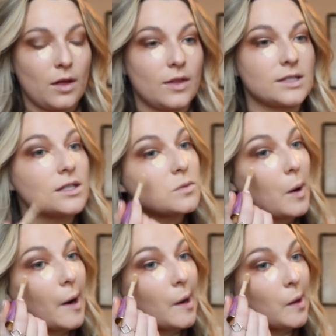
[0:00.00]
And this is
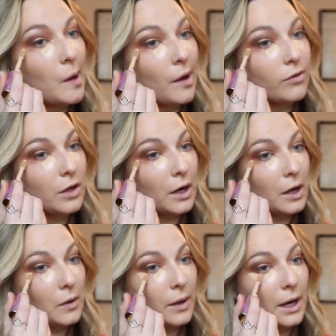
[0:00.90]
where you're definitely
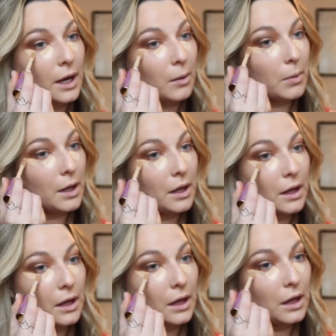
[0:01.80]
gonna clean up
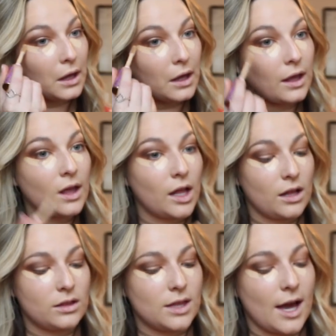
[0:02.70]

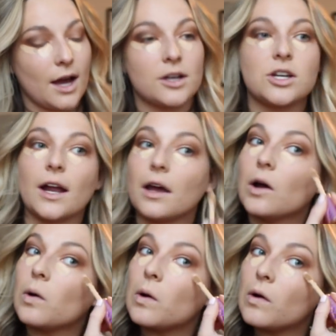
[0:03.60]
that eyeshadow.